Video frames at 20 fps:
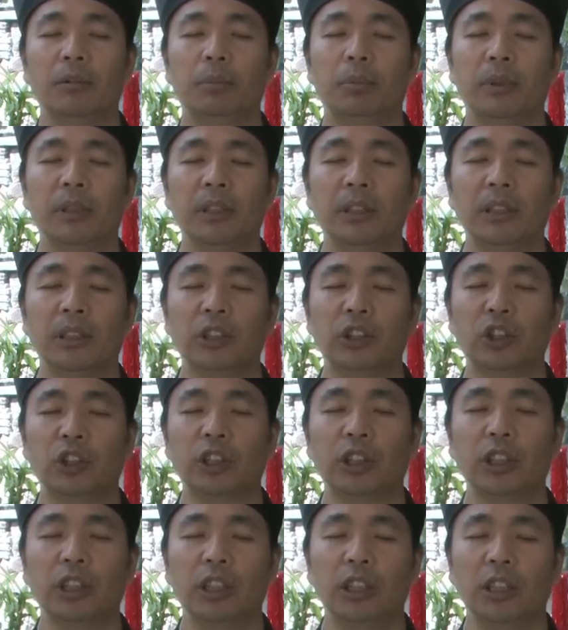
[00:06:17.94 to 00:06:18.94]
Bring the
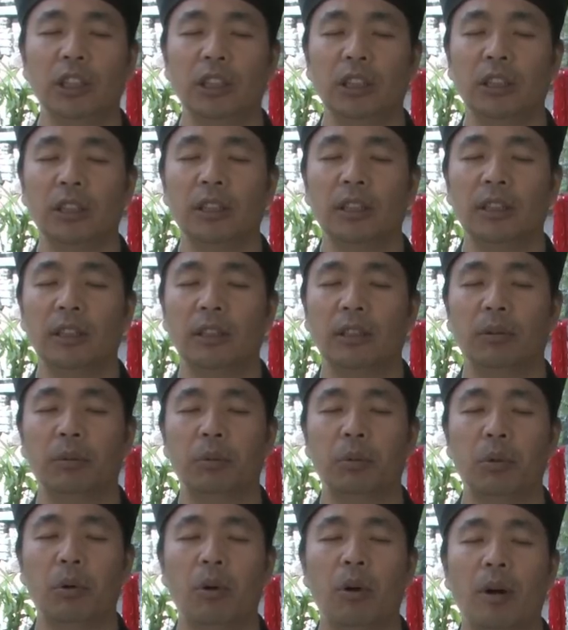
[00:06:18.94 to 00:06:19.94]
chi, a
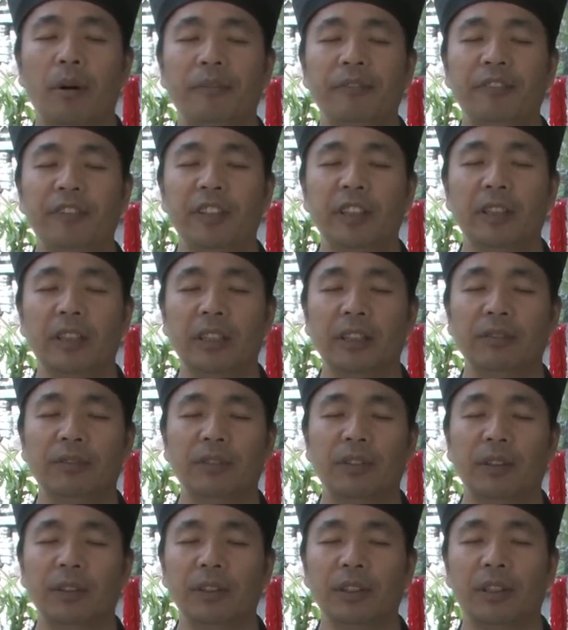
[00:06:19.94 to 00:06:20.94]
warm feeling
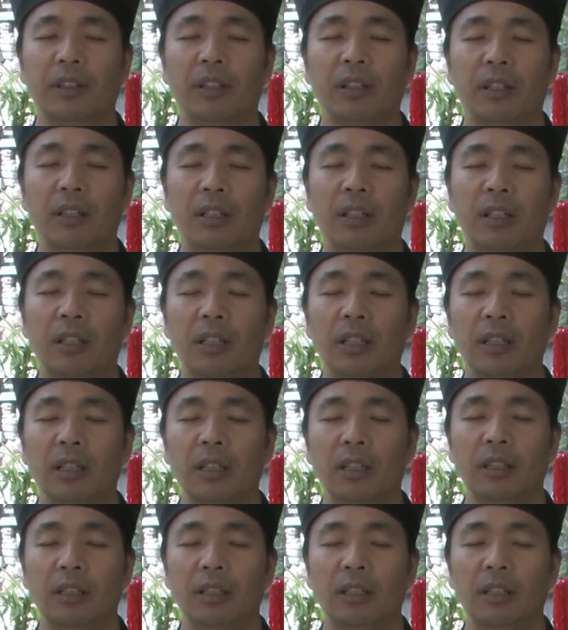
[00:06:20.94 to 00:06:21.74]
from your heart,